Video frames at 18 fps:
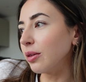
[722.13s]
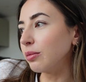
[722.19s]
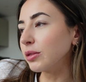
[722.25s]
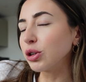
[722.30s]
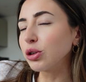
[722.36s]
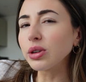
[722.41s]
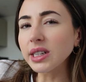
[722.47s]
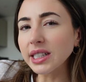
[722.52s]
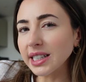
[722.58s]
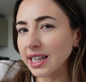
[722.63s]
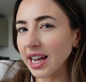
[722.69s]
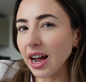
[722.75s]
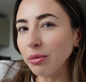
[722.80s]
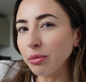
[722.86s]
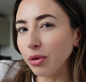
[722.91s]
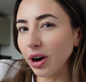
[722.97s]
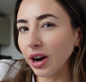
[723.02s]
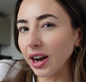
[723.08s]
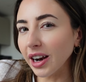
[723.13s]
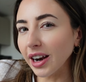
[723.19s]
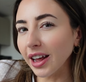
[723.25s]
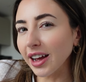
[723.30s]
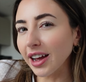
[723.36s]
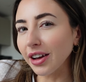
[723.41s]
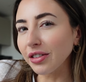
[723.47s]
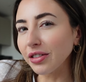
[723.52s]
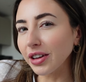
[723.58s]
talking to camera,
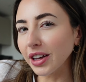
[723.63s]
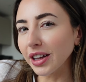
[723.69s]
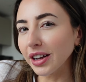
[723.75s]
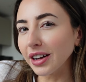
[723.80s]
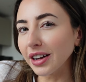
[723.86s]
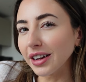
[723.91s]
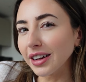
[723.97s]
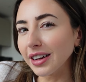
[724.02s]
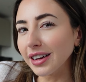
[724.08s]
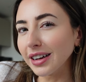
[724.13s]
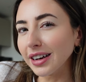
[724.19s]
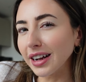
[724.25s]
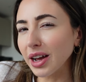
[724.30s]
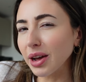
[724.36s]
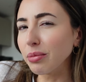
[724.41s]
like I feel like